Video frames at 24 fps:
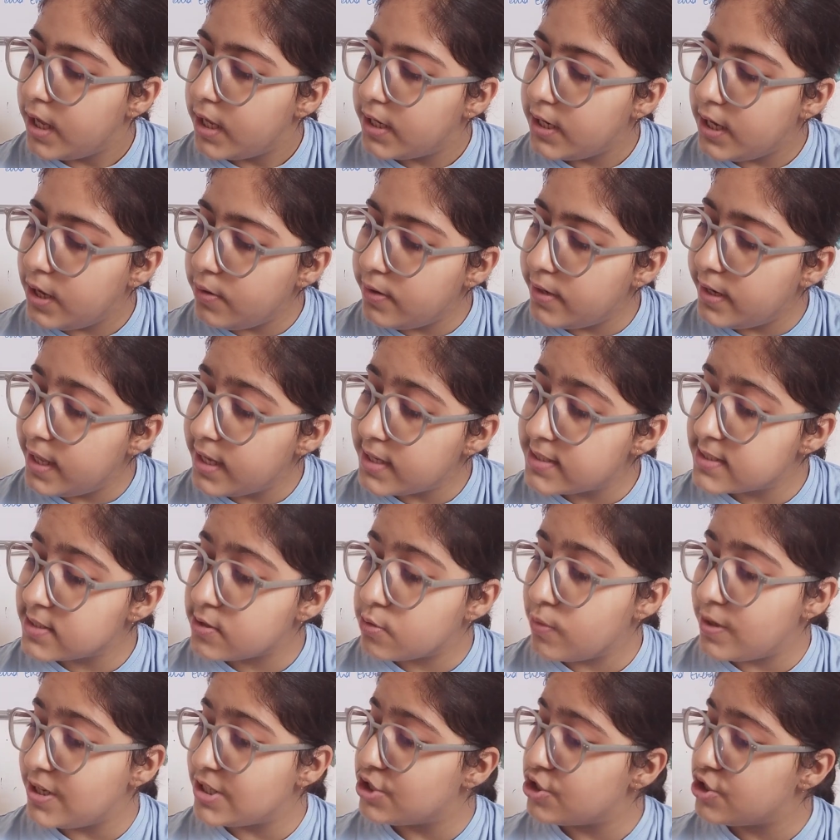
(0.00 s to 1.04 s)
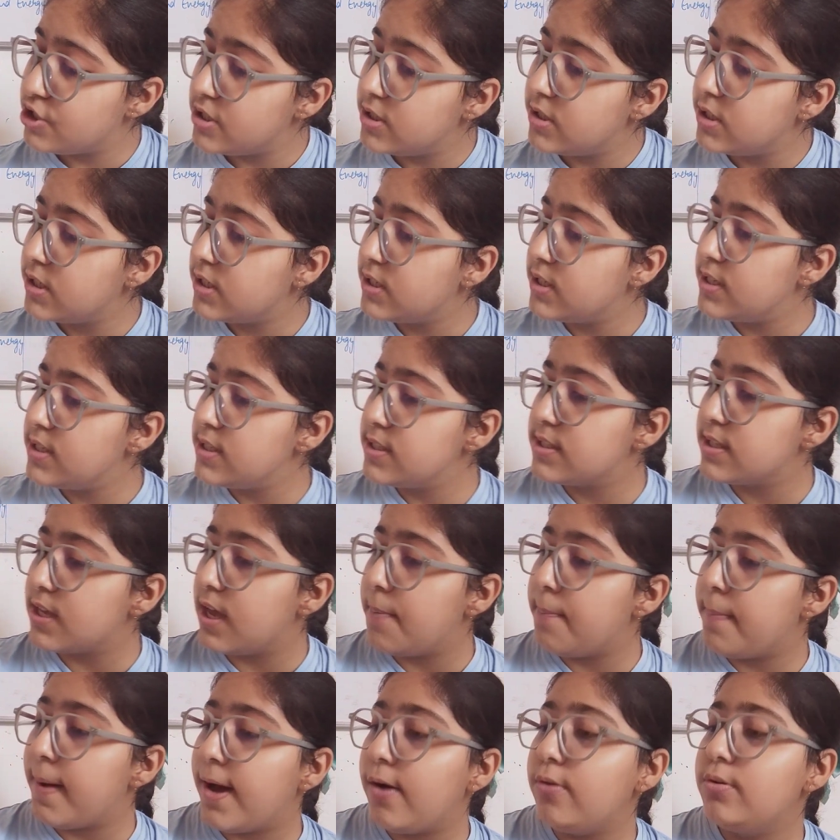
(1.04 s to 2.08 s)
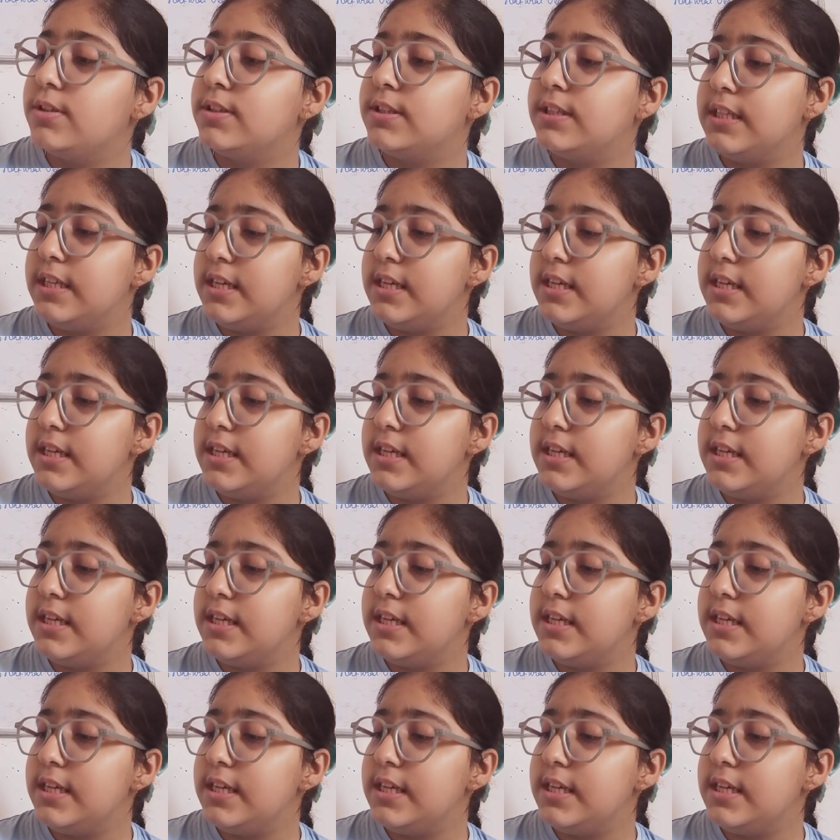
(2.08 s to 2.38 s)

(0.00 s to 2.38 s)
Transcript: Now next question is about